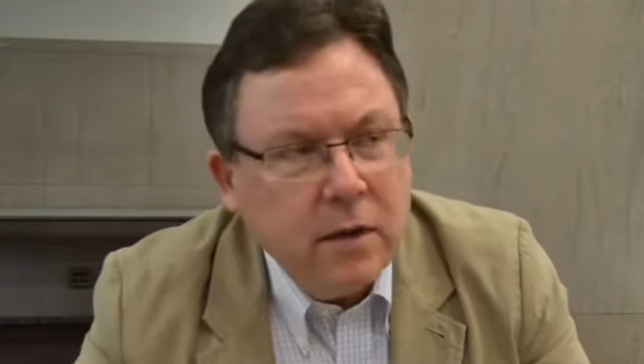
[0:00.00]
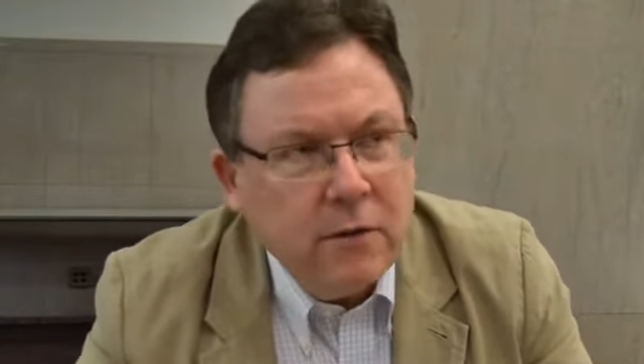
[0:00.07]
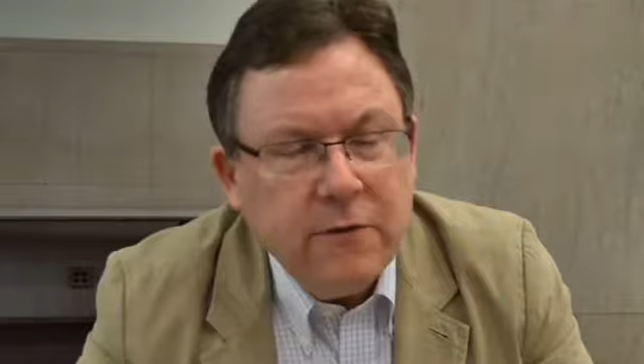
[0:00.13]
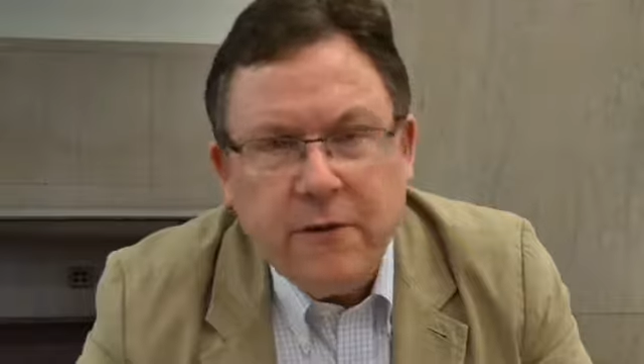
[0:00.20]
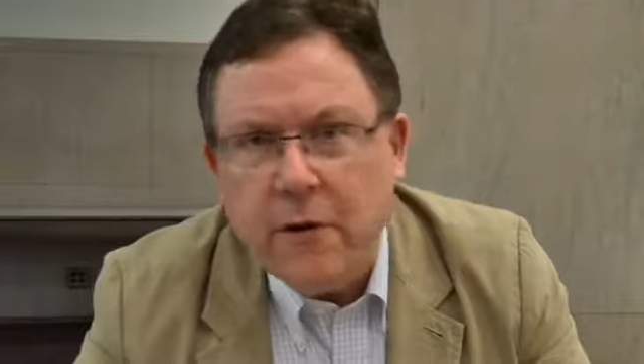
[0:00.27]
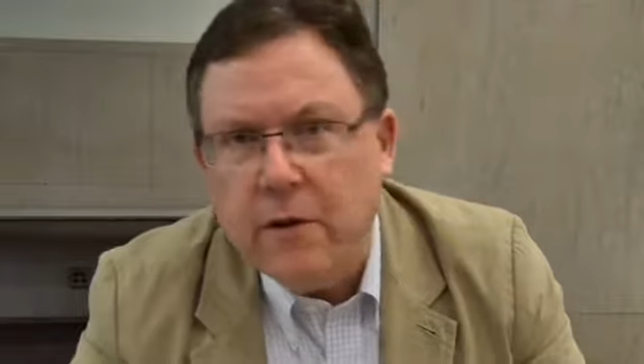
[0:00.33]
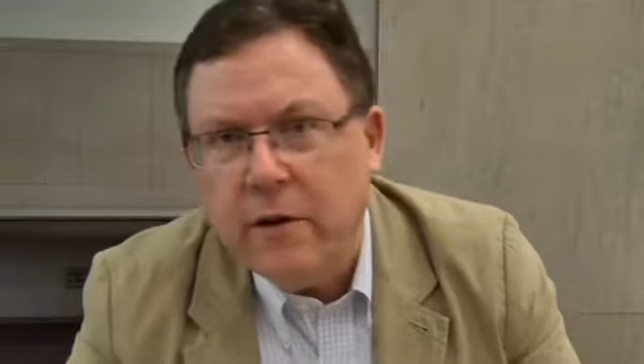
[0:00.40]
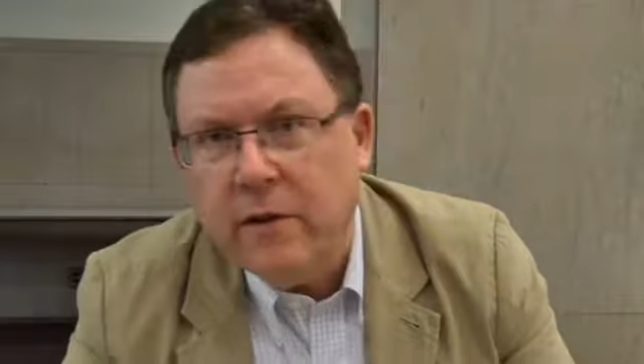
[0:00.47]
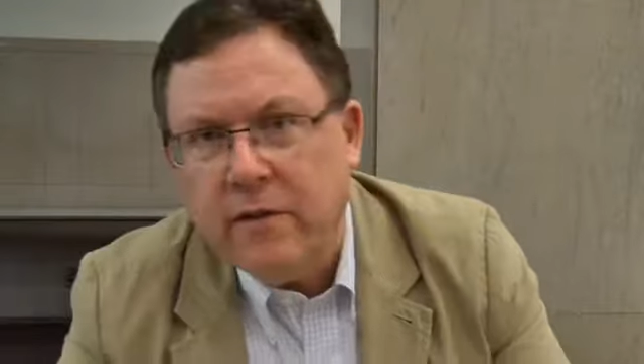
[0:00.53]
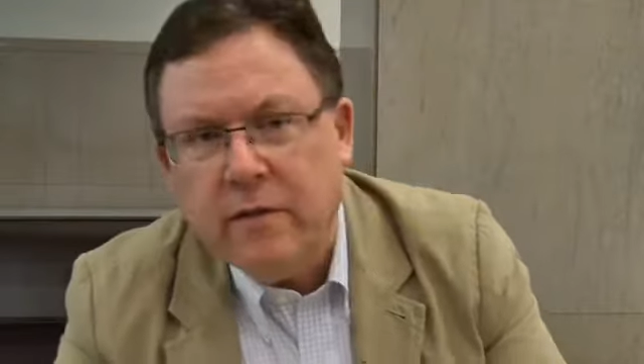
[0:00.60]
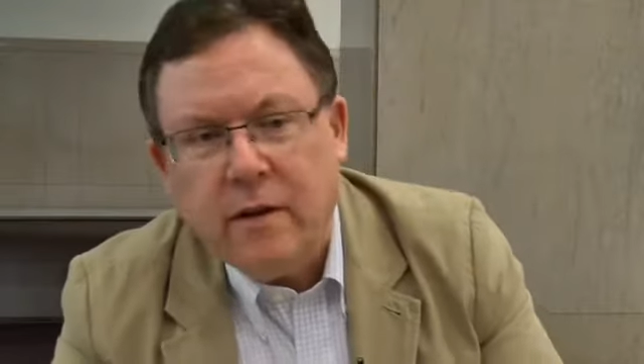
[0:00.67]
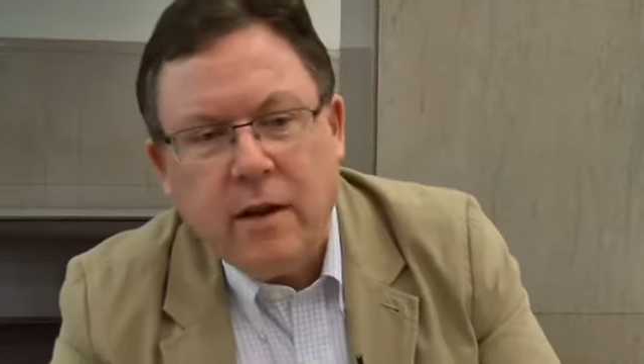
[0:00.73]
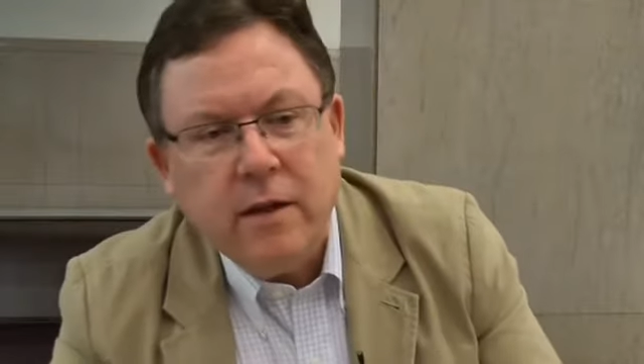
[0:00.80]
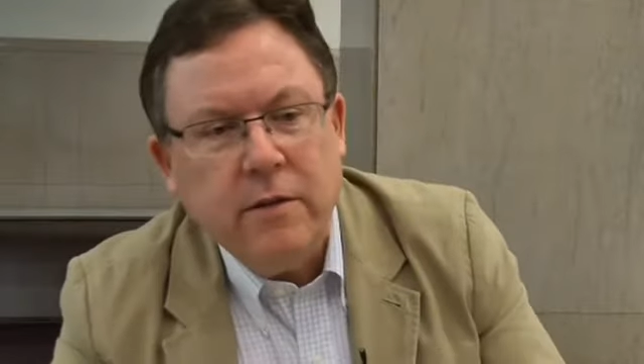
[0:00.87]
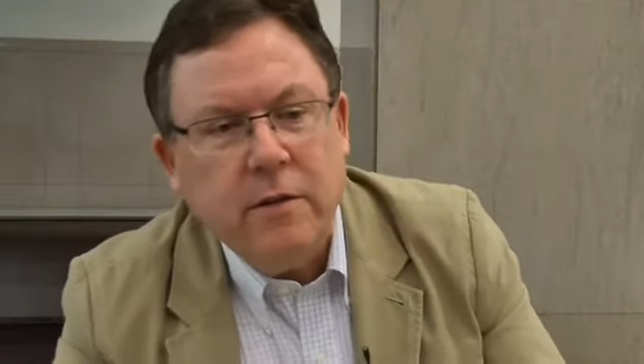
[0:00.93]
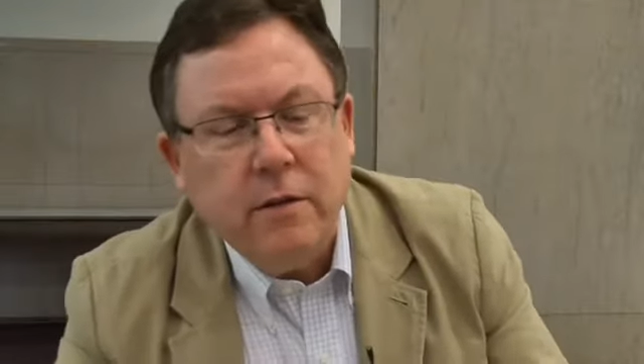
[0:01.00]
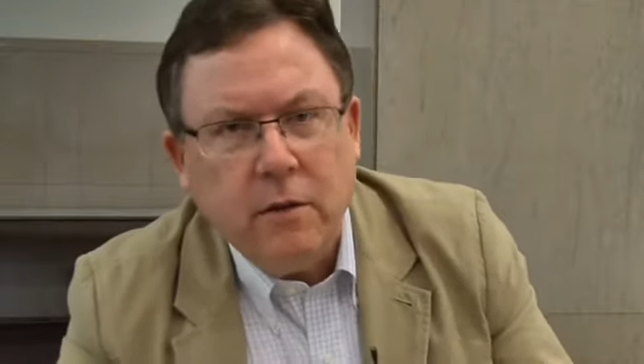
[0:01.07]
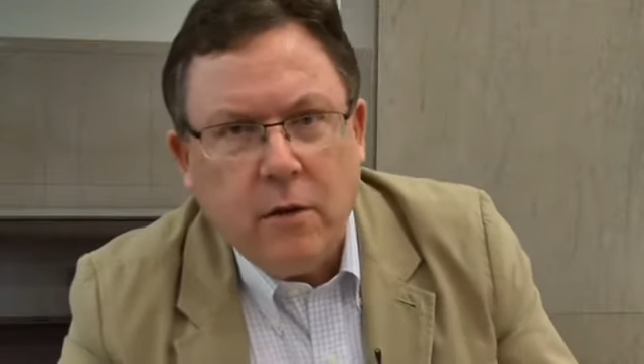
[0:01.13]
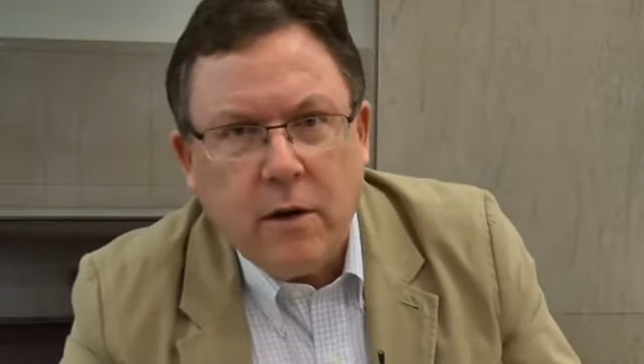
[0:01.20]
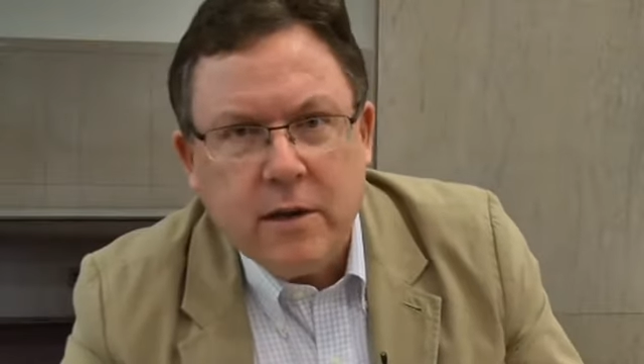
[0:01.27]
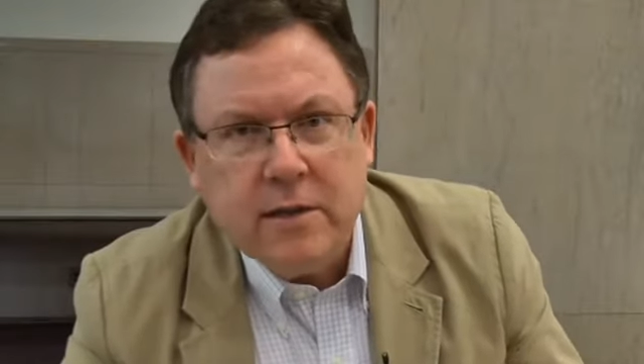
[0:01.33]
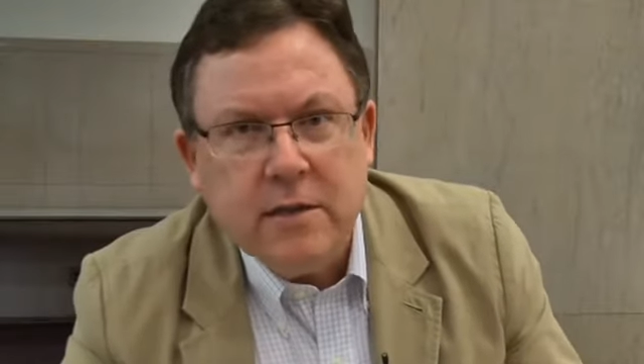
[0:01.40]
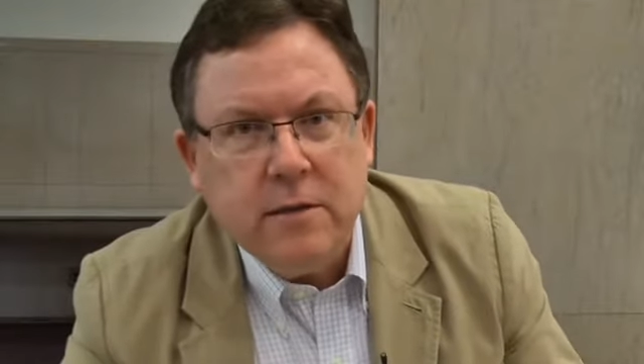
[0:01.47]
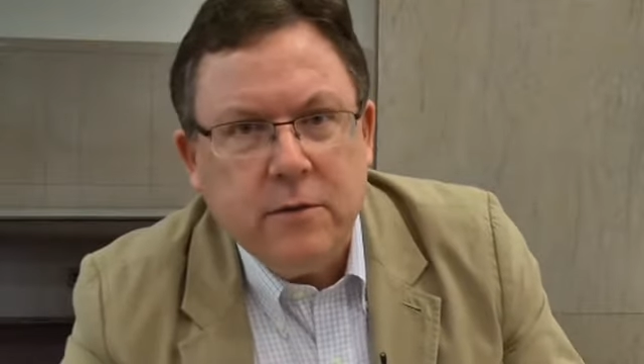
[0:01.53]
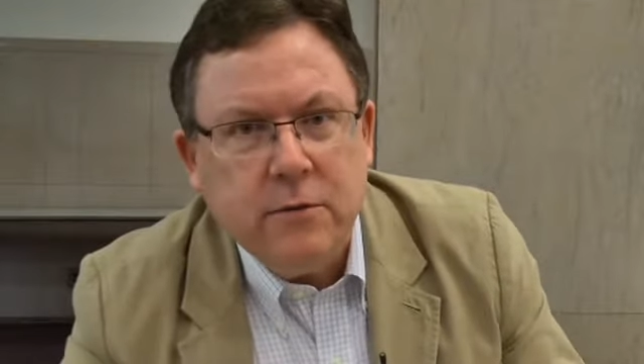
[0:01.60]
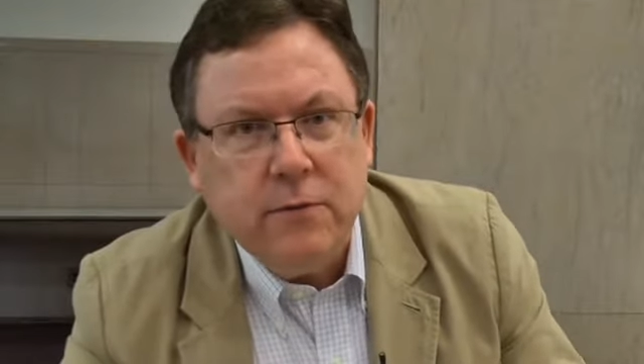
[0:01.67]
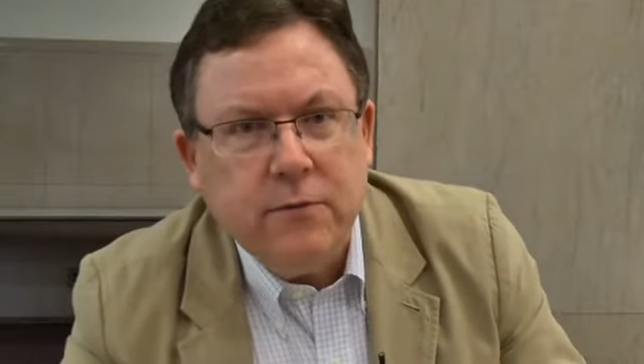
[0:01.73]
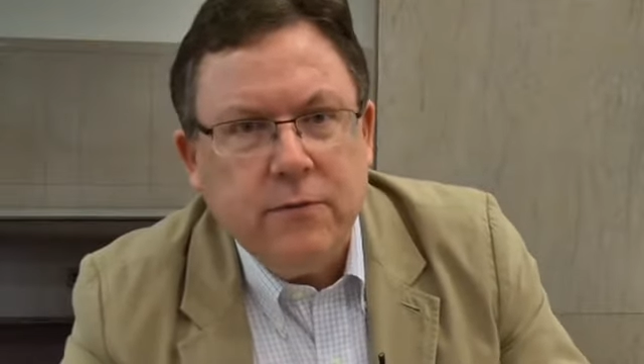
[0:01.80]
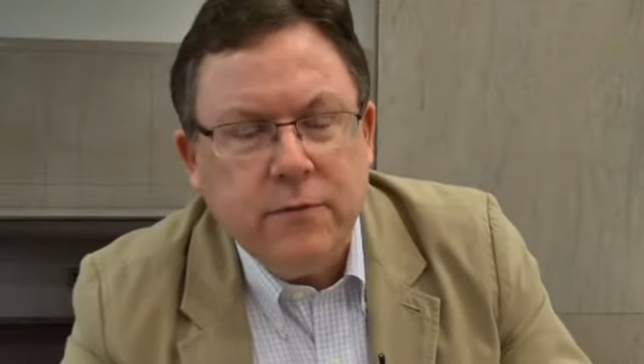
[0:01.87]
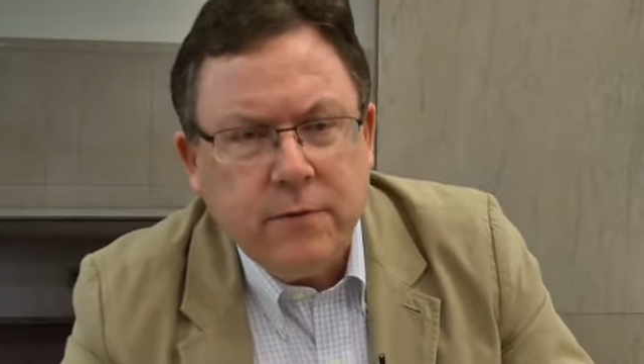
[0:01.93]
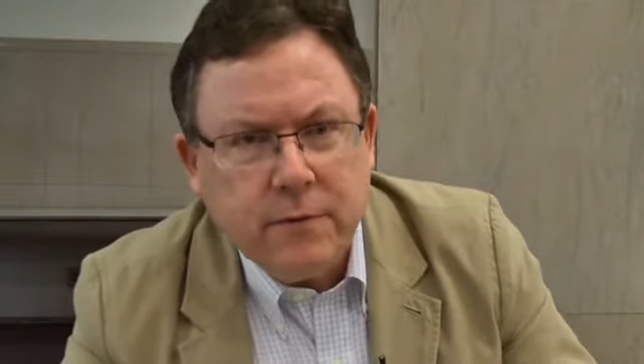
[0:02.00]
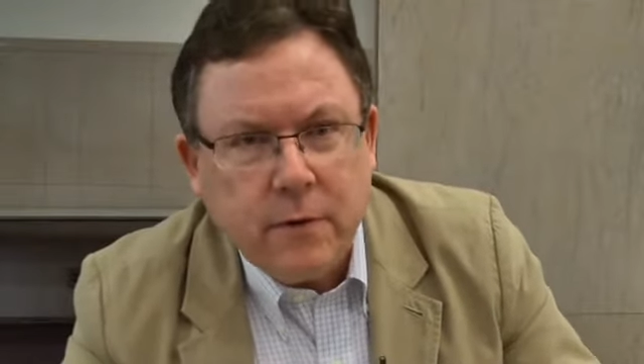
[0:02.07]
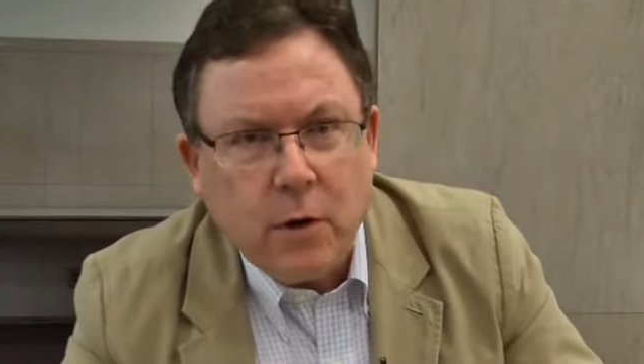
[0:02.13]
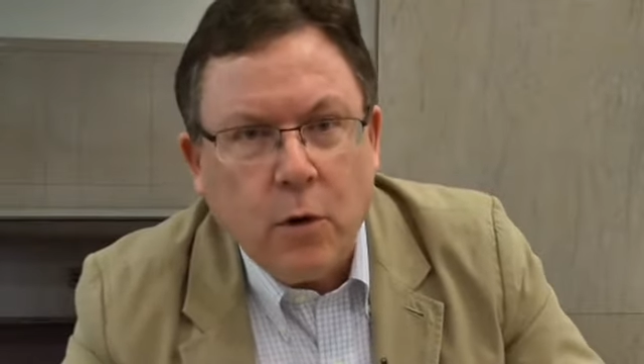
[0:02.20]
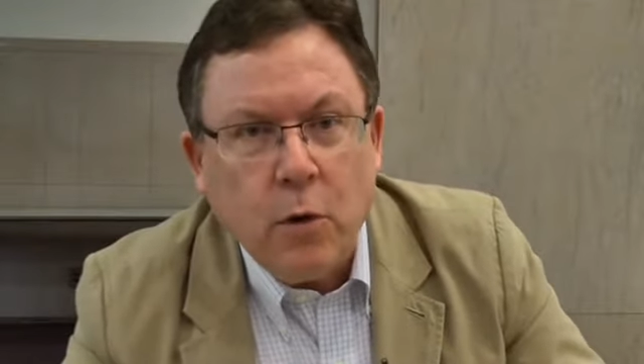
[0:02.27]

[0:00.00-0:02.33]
focused on the loss of